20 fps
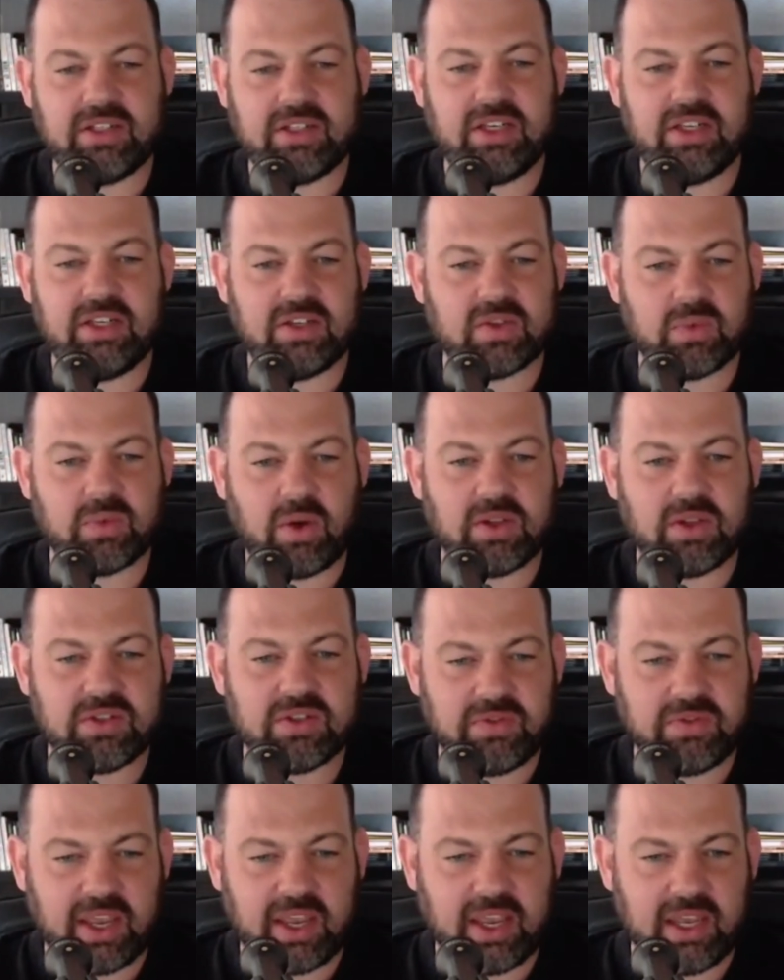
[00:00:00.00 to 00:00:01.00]
If they're a
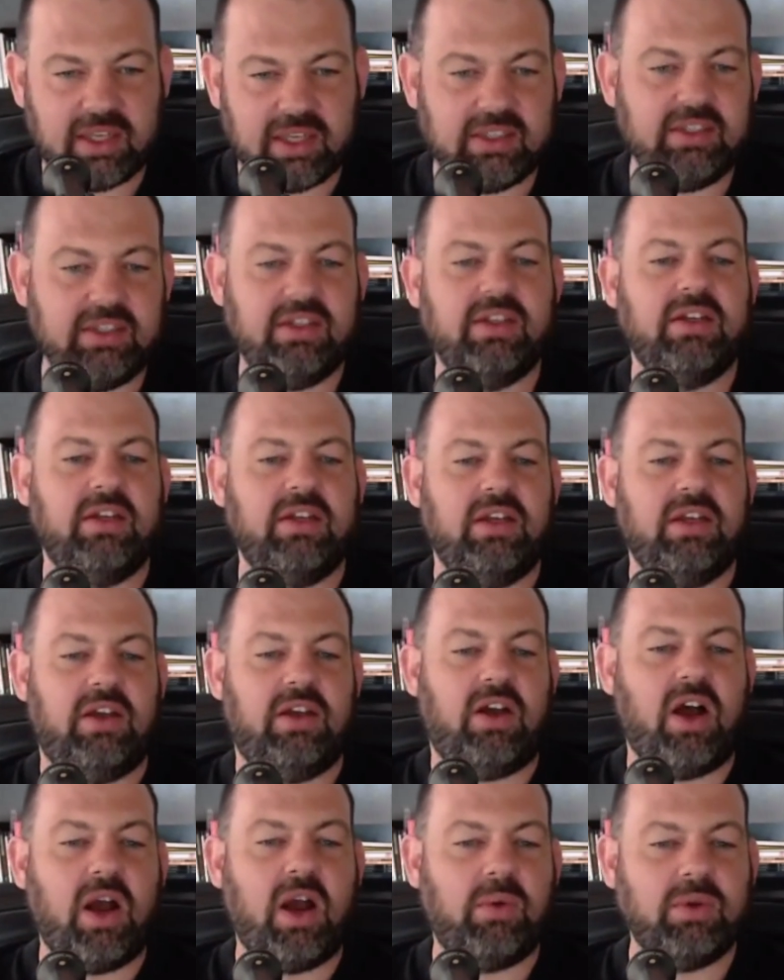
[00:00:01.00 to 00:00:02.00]
Sydney Swans fan,
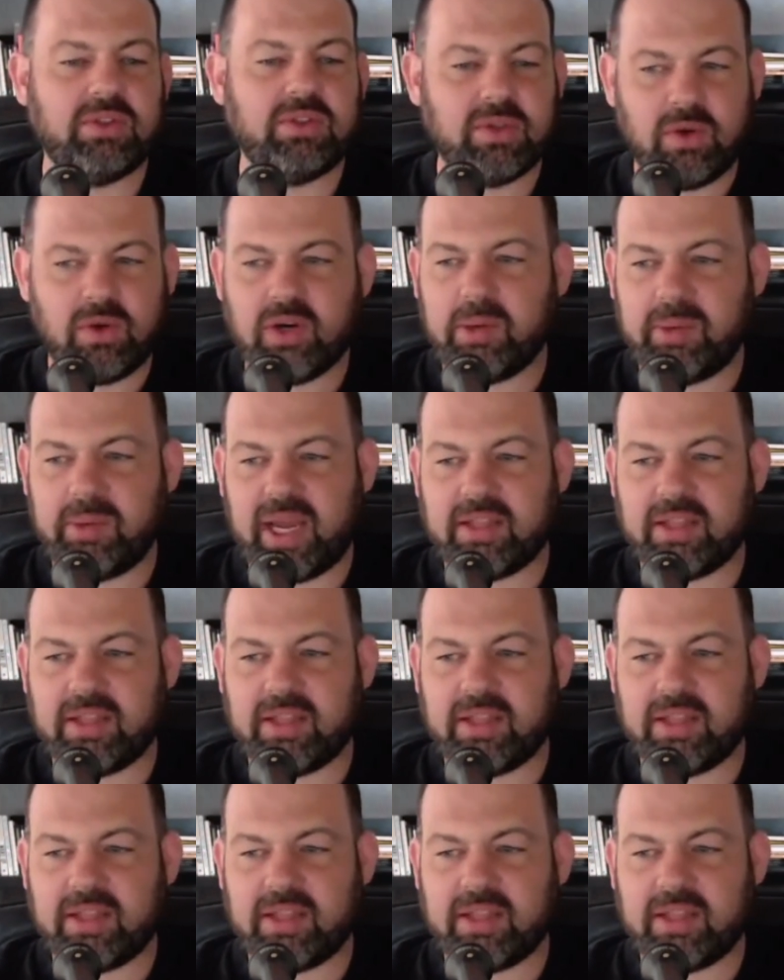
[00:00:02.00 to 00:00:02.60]
I